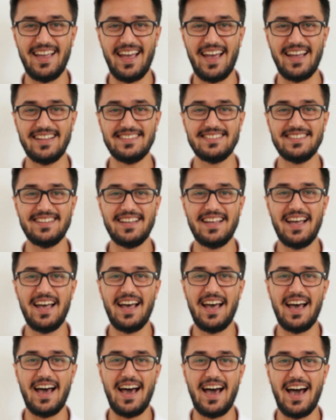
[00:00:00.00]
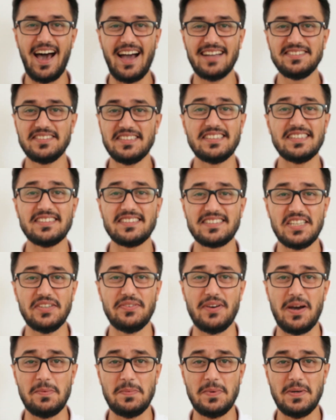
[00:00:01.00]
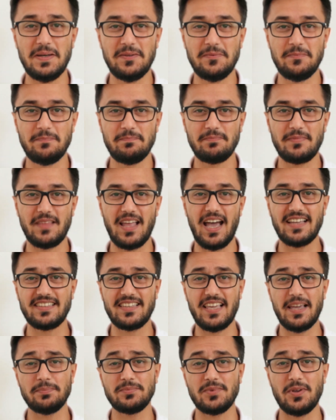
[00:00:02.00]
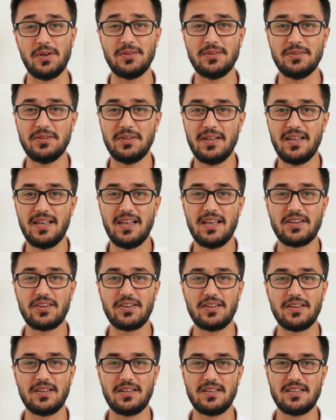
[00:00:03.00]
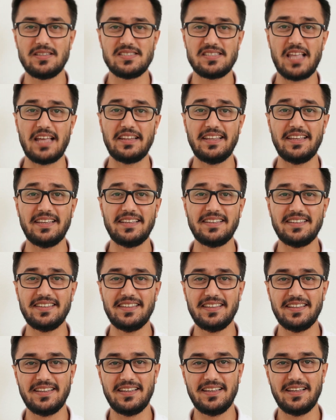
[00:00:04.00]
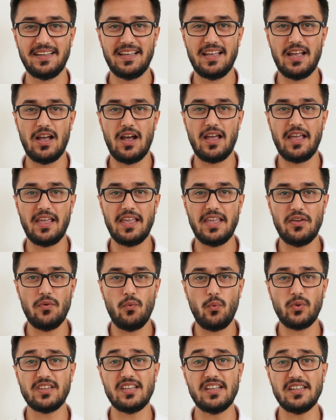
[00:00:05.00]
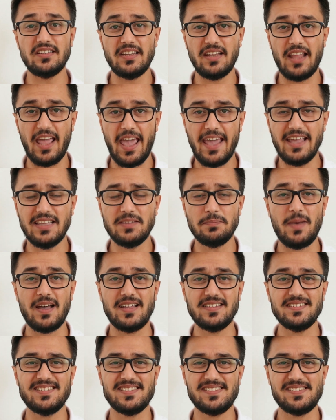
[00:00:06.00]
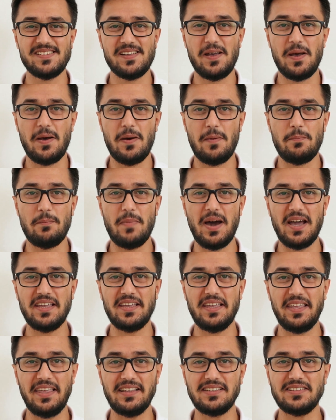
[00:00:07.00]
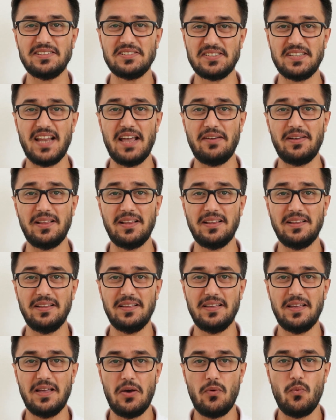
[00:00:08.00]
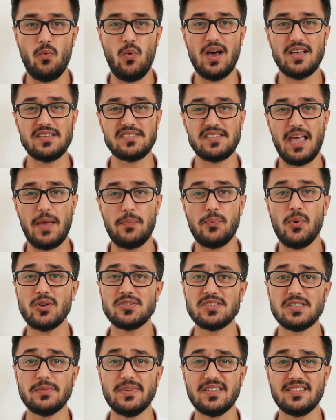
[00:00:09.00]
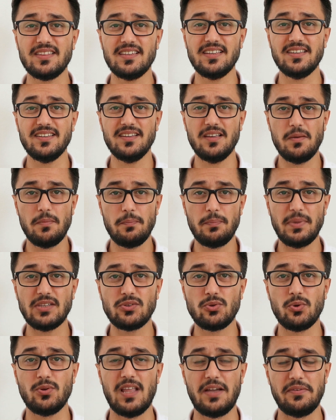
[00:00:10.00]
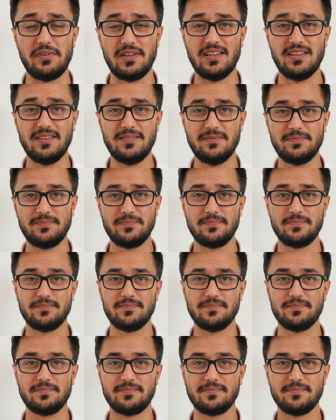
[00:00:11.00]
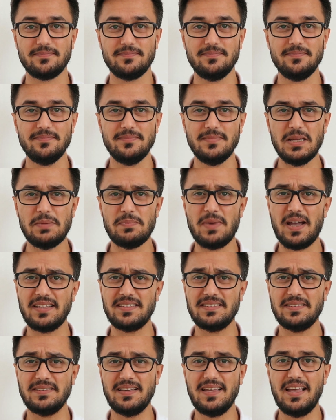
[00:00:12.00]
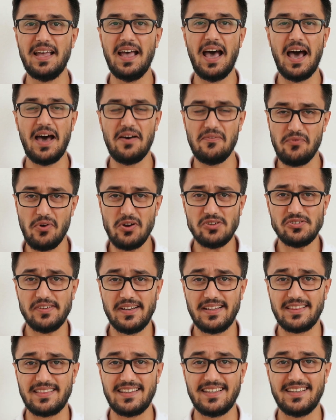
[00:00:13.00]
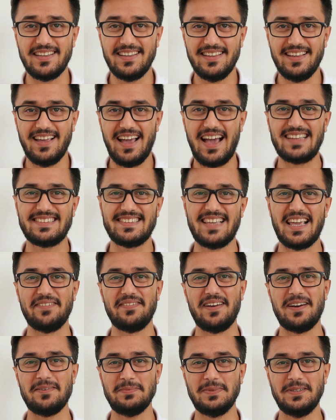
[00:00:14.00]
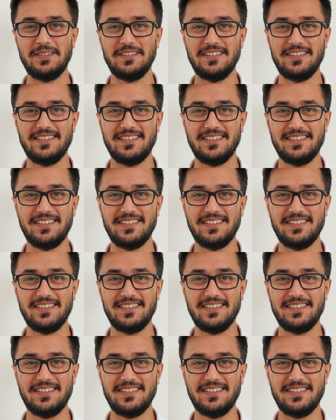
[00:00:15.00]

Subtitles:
And I didn't give up. I kept on studying. Within 8 months, my English level was approximately B2 level. But unfortunately, I gave up.